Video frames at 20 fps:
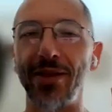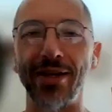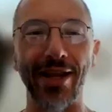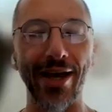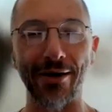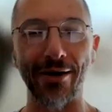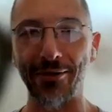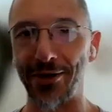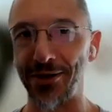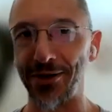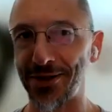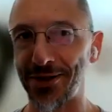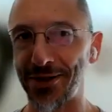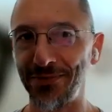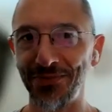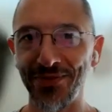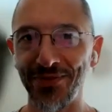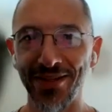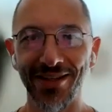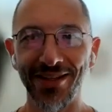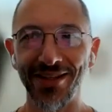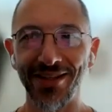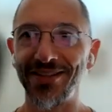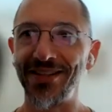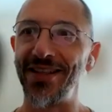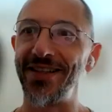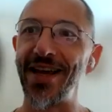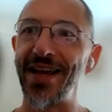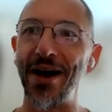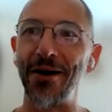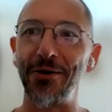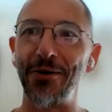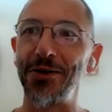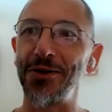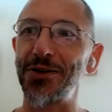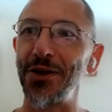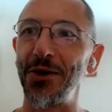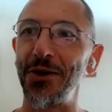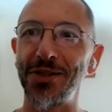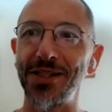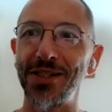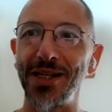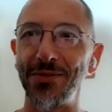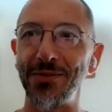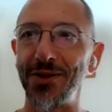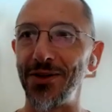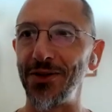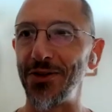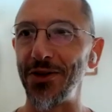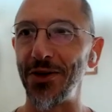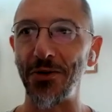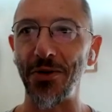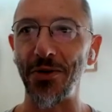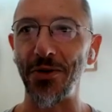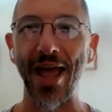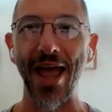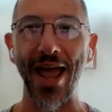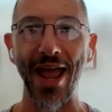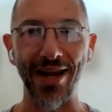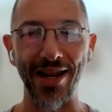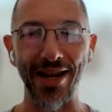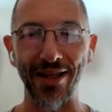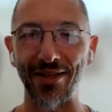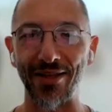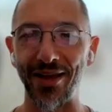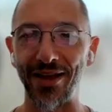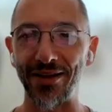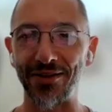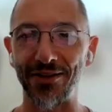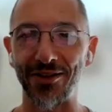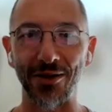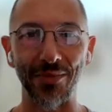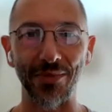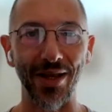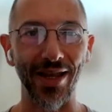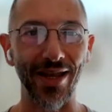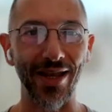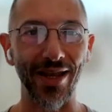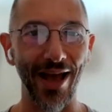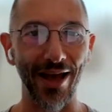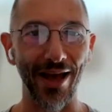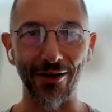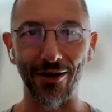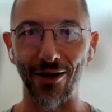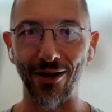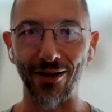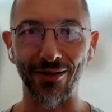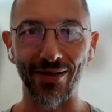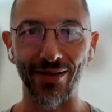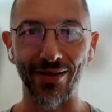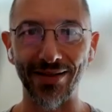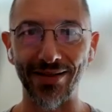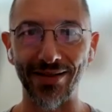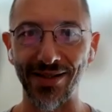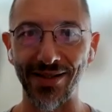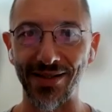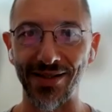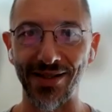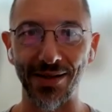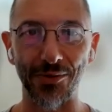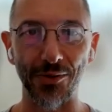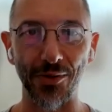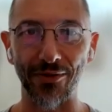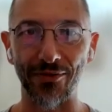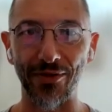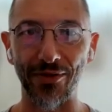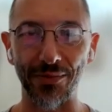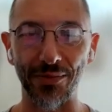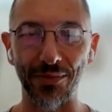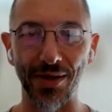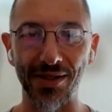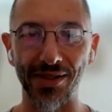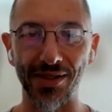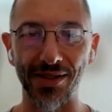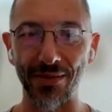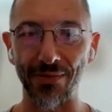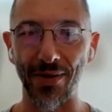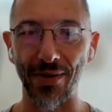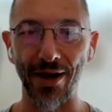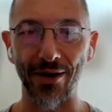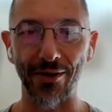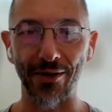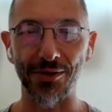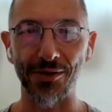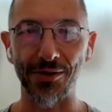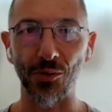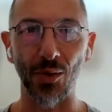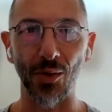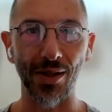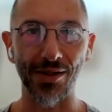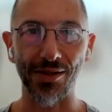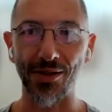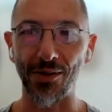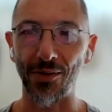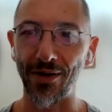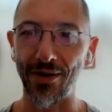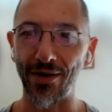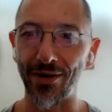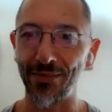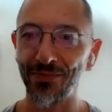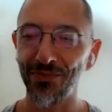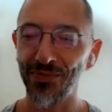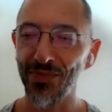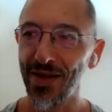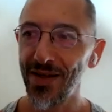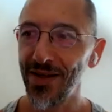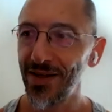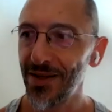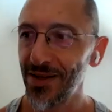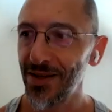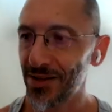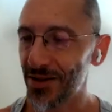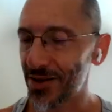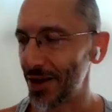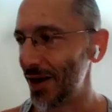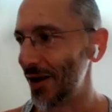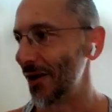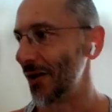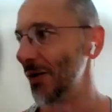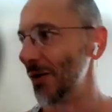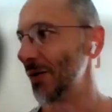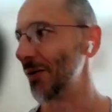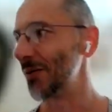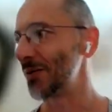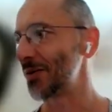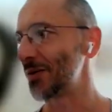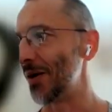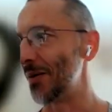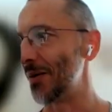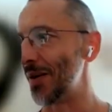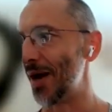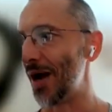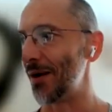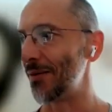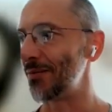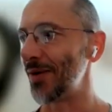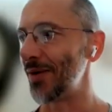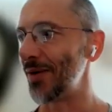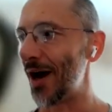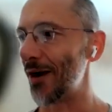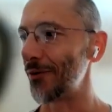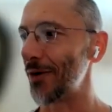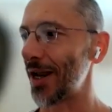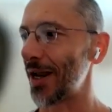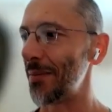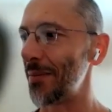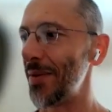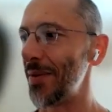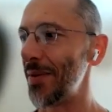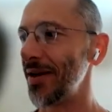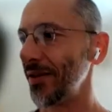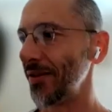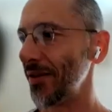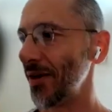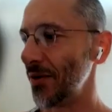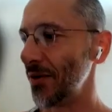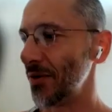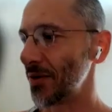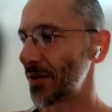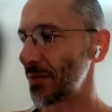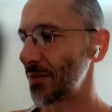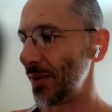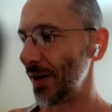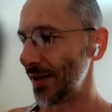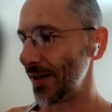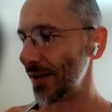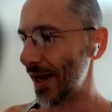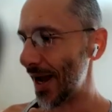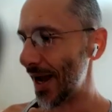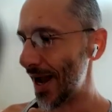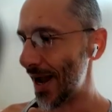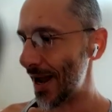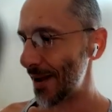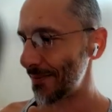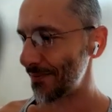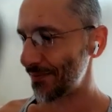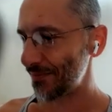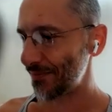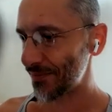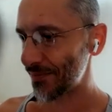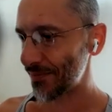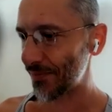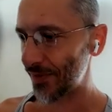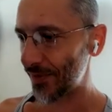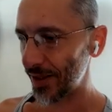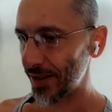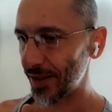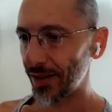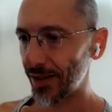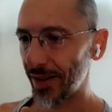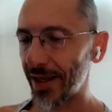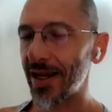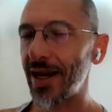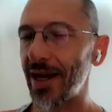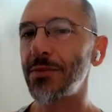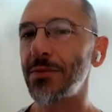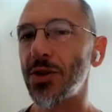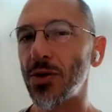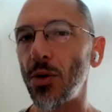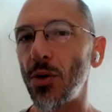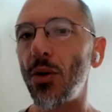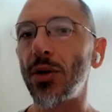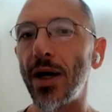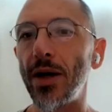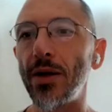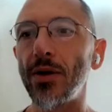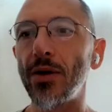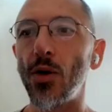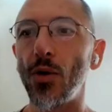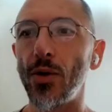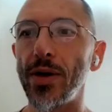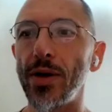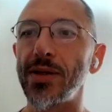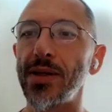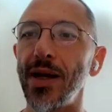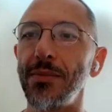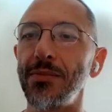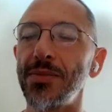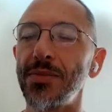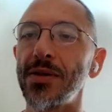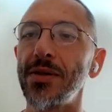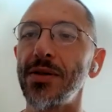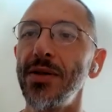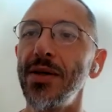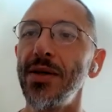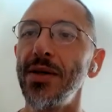the downers. The downers don't seem to do anything to me at all. That doesn't seem to affect my sleep patterns whatsoever. So I'm not recommending those, but I'm feeling like I'm sold on cordyceps.